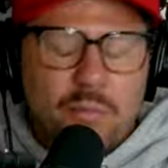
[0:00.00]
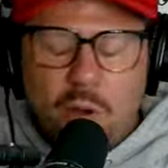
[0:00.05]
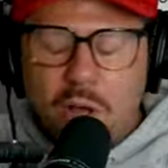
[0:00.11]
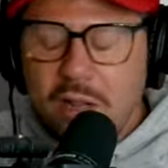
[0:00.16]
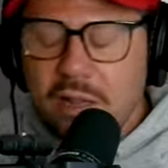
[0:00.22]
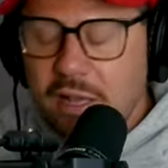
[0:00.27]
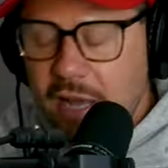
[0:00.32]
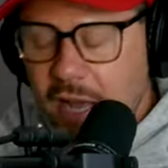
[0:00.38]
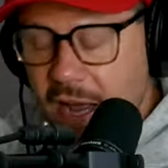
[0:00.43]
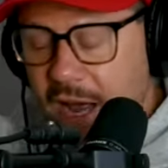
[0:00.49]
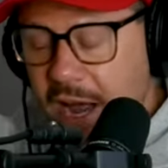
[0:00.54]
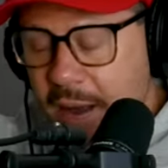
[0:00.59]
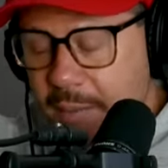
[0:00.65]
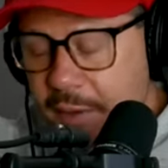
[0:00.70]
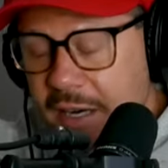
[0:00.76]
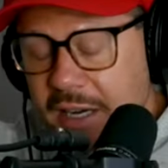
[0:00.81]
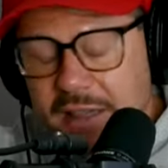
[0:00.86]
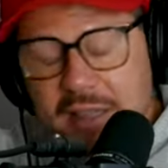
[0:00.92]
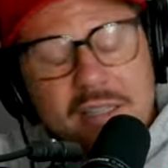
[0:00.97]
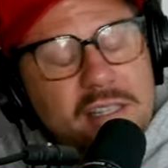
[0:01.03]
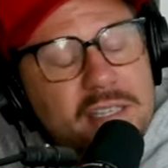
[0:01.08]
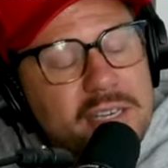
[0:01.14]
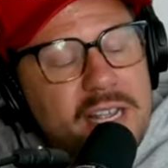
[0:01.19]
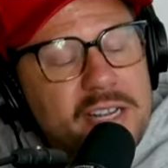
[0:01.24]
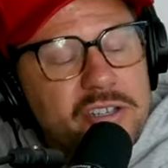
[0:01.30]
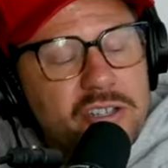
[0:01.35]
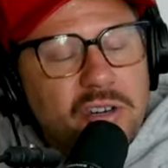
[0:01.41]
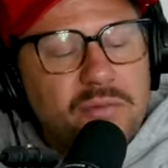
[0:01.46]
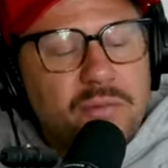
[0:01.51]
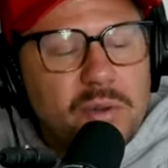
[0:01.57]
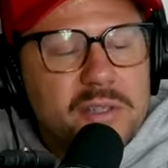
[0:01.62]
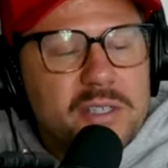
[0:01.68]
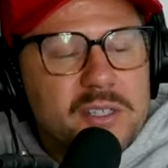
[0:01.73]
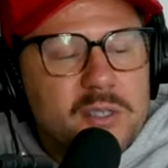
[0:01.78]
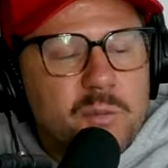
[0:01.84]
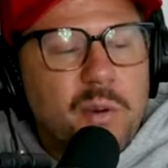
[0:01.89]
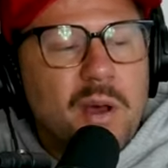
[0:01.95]
for well, it to keep going. I mean, I think the nature of what
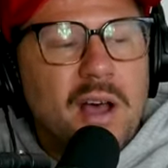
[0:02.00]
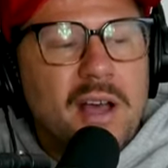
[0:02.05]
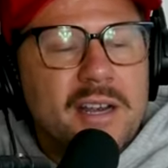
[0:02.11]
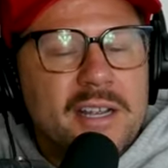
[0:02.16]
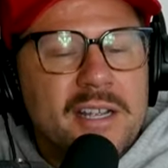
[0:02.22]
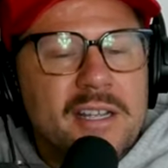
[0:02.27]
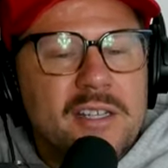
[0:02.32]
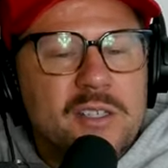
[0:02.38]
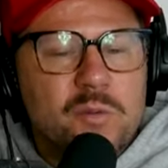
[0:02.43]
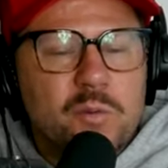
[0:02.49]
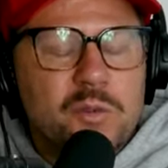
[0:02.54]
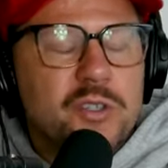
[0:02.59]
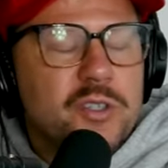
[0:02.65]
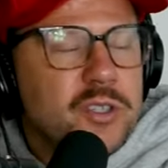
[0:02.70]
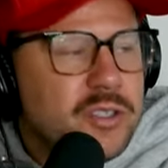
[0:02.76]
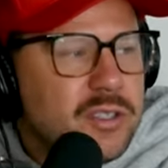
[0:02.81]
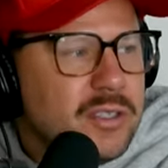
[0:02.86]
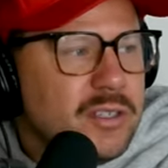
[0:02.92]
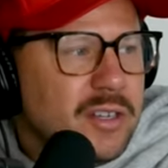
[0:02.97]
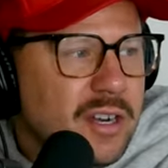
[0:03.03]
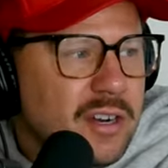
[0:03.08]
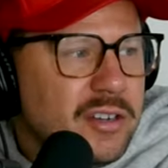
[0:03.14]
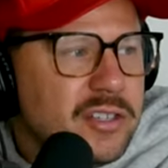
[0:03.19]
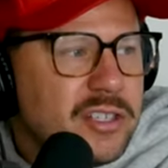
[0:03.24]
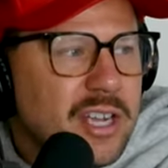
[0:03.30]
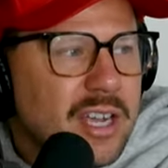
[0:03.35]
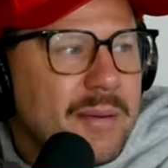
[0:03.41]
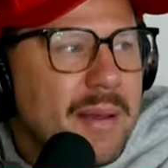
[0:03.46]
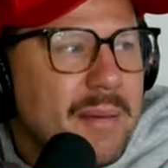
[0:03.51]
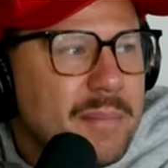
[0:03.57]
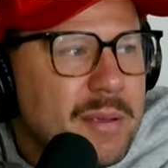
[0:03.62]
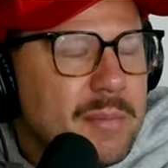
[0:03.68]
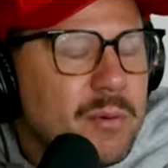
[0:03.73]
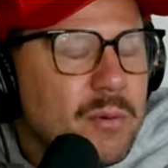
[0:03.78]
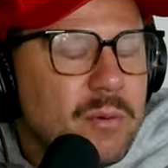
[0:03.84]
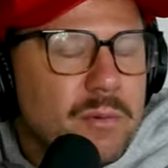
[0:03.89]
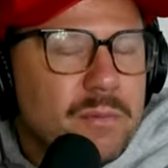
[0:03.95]
this pod is, which is, you know, you're talking about
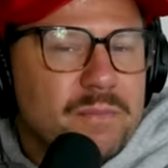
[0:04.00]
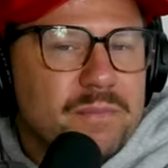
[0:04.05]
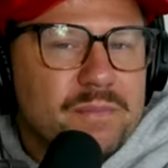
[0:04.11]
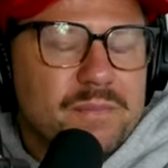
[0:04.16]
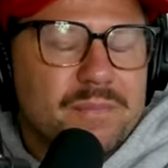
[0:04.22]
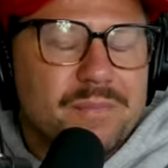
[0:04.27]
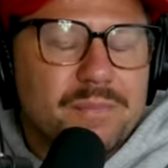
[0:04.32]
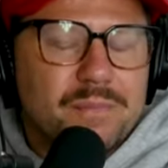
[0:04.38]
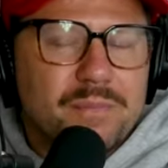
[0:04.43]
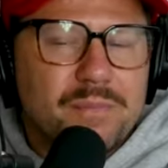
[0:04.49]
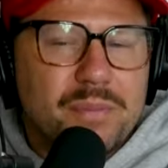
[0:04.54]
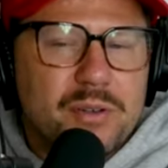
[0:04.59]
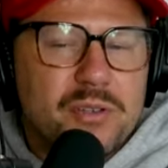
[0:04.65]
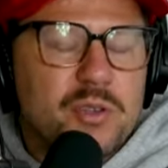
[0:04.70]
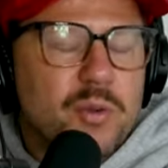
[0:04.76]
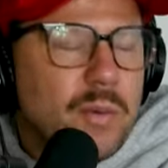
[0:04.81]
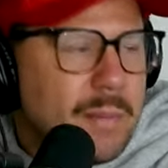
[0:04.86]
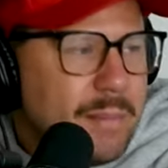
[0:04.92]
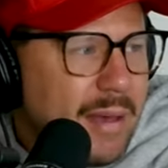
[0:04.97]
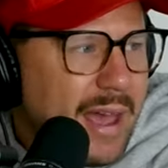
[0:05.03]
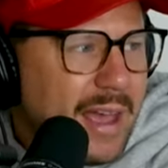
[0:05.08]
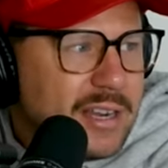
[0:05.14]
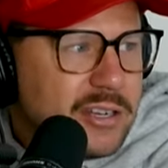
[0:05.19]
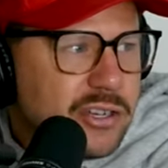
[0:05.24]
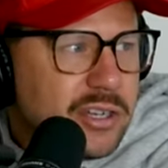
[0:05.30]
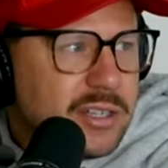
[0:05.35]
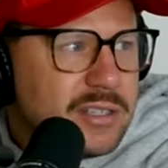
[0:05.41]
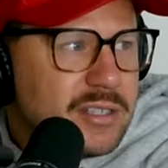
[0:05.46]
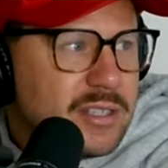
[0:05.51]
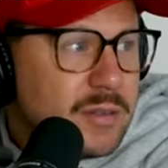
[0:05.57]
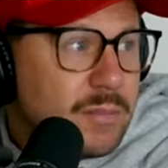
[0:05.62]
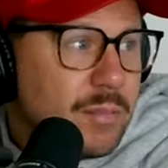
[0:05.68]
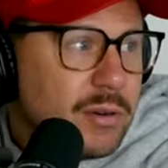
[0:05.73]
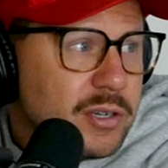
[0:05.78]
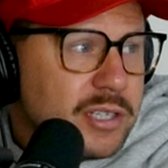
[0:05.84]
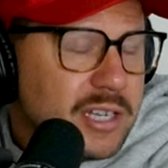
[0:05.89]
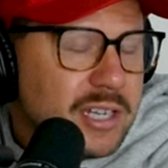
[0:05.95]
people pursuing passions,
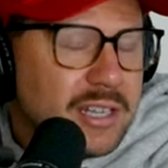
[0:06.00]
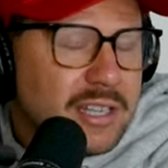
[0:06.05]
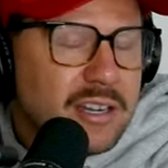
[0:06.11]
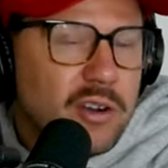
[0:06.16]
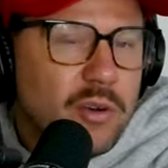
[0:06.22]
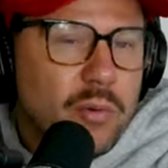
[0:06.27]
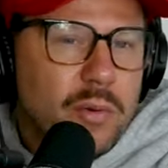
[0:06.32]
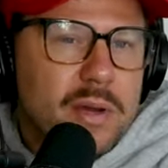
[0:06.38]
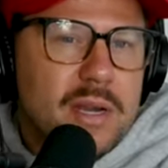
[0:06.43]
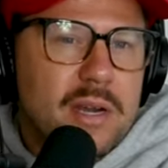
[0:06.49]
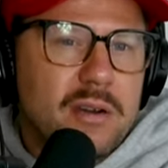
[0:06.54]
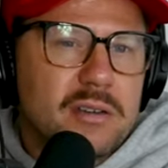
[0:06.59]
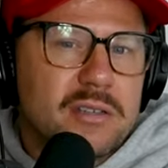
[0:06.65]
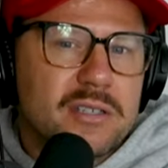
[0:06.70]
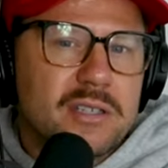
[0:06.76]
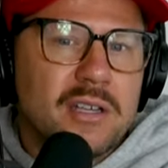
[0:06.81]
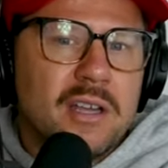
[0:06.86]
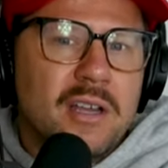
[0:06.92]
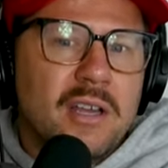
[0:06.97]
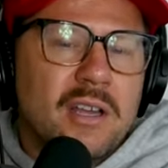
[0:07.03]
particularly careers.